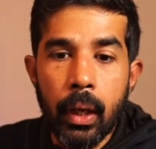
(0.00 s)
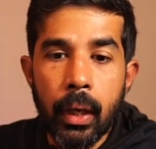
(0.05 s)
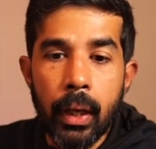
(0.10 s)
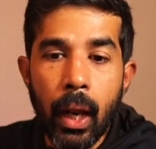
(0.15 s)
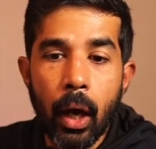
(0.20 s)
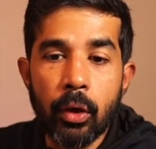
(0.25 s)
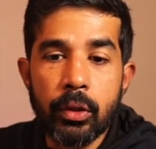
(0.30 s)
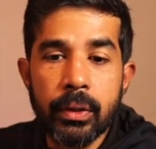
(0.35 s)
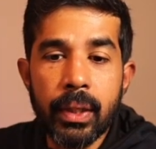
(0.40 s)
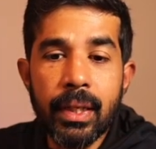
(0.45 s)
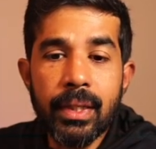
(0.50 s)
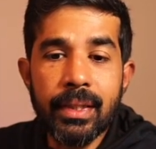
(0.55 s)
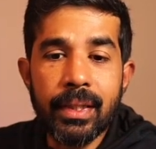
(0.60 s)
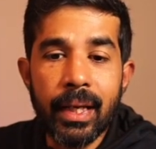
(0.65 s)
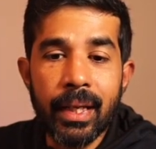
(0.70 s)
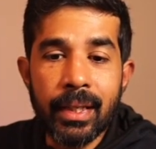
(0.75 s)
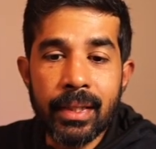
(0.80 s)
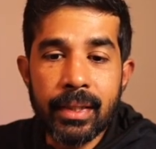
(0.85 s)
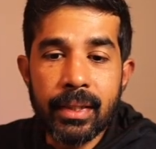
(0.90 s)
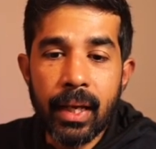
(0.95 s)
Now, since
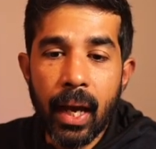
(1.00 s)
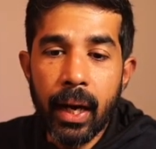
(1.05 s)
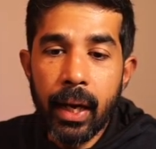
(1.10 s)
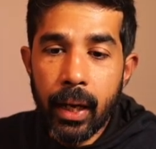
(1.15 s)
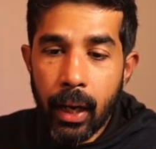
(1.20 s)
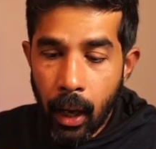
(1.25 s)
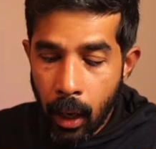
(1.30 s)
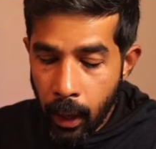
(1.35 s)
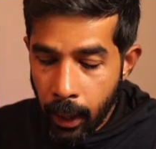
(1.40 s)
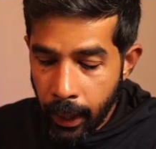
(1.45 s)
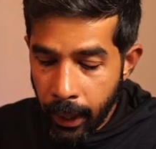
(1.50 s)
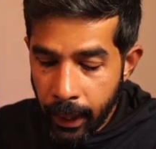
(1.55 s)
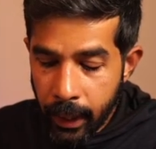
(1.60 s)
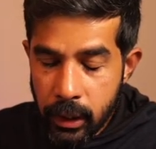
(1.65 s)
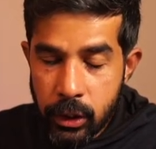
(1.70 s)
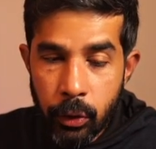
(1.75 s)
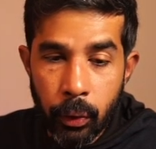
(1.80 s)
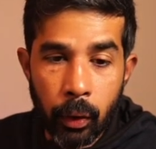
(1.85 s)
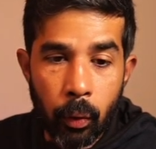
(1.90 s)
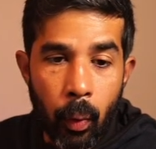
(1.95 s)
inside our
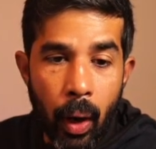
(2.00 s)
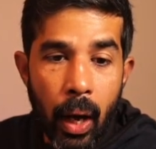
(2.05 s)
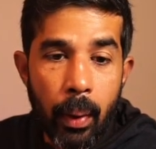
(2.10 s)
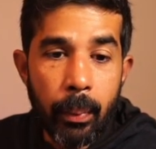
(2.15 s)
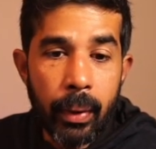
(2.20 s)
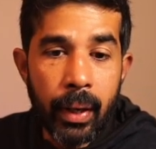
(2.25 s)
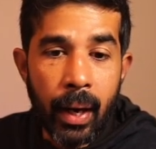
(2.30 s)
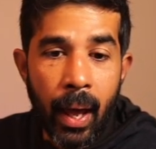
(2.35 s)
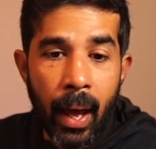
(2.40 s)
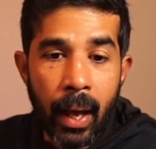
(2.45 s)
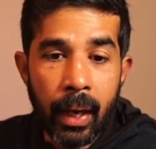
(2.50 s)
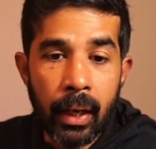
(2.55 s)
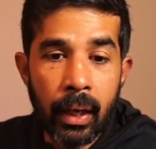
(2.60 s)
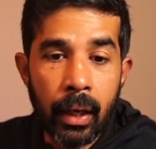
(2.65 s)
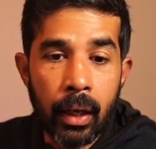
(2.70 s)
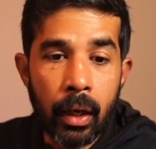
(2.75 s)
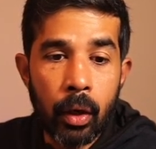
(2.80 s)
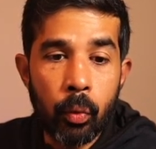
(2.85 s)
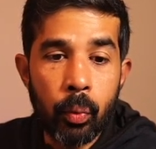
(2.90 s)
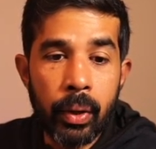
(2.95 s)
age requirement
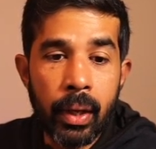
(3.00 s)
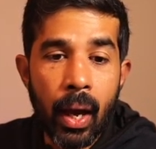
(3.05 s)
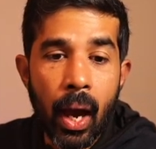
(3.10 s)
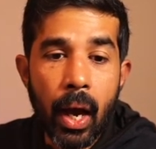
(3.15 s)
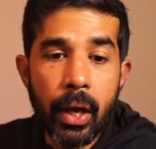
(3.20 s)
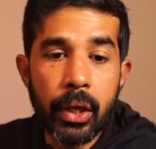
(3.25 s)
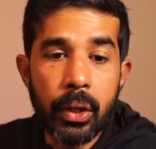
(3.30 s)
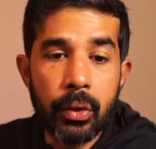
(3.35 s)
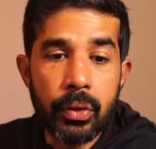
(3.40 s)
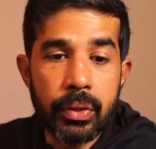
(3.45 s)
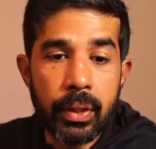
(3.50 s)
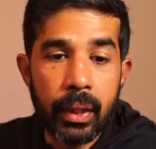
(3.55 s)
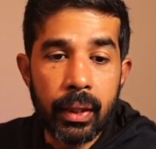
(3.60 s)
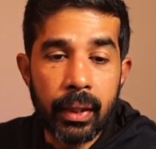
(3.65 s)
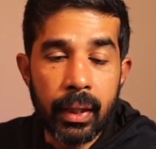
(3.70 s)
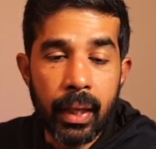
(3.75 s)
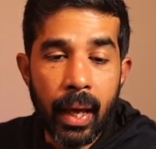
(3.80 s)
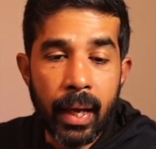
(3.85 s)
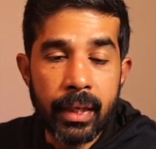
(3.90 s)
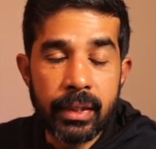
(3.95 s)
handler, we are using
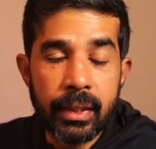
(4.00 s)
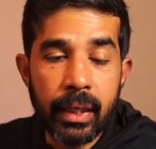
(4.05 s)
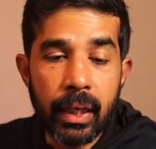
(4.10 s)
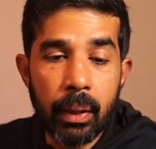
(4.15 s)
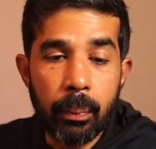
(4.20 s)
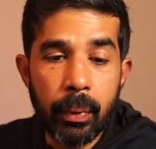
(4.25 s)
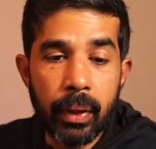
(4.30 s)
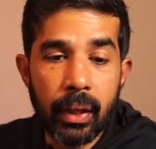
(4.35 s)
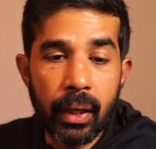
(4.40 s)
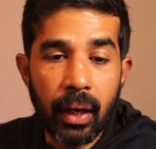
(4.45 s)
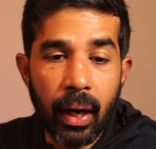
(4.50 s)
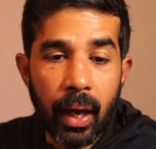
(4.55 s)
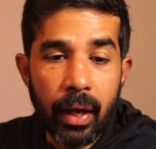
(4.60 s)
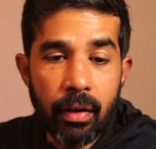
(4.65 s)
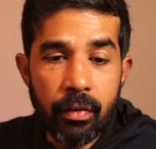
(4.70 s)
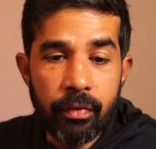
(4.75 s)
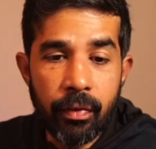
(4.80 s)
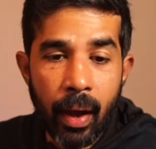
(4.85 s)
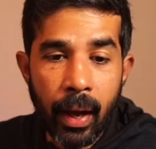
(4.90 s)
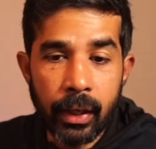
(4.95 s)
the HTTP
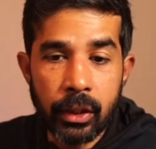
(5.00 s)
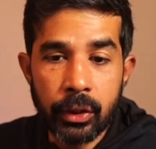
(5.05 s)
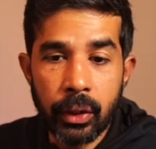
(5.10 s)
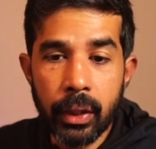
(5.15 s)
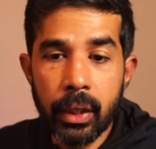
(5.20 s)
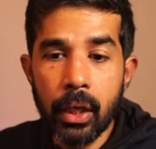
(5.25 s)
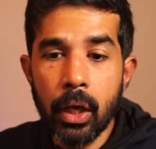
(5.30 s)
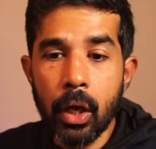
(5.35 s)
client factory,